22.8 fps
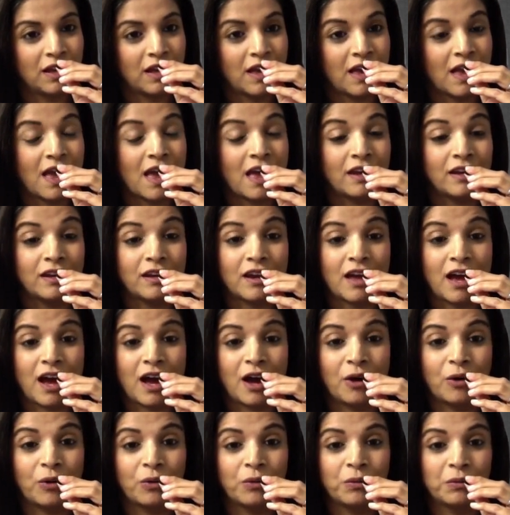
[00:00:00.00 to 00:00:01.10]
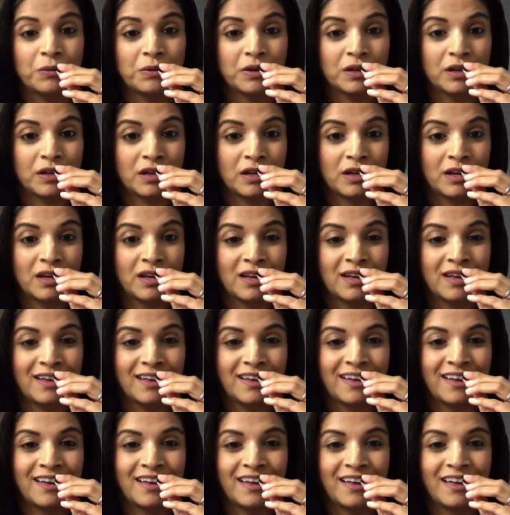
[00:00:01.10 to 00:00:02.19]
And now,
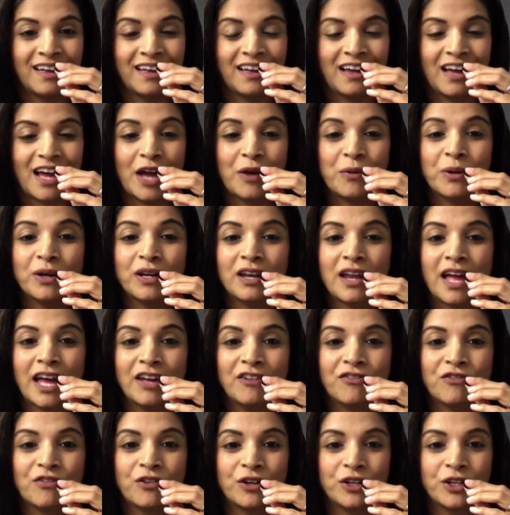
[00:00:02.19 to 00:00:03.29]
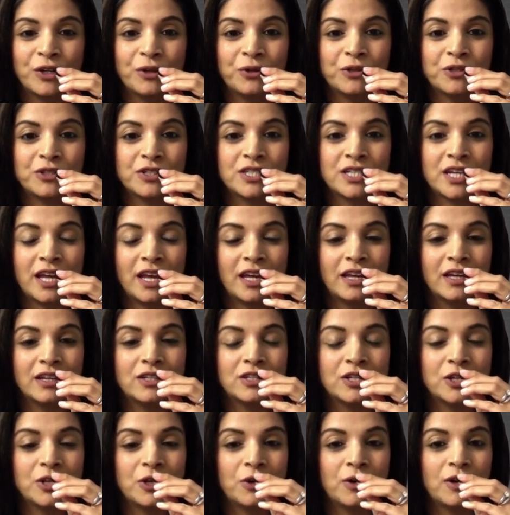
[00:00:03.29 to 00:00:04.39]
I would like for you to take it to
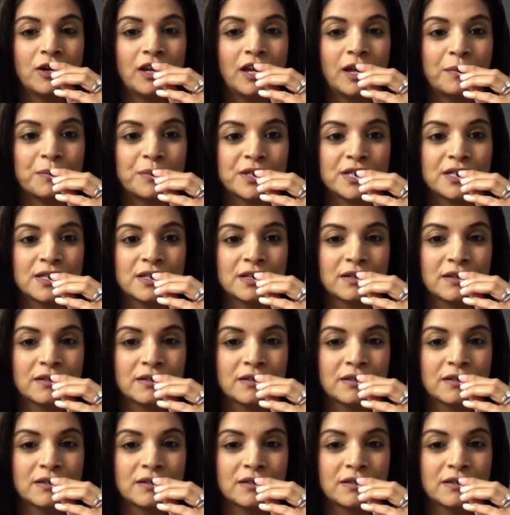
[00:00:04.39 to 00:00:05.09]
your lips.